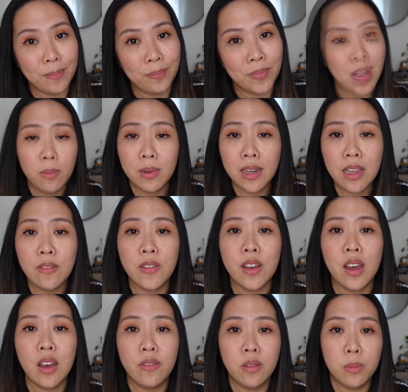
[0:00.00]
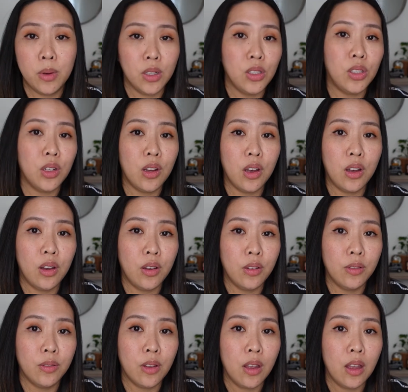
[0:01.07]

I believe I have a bunch of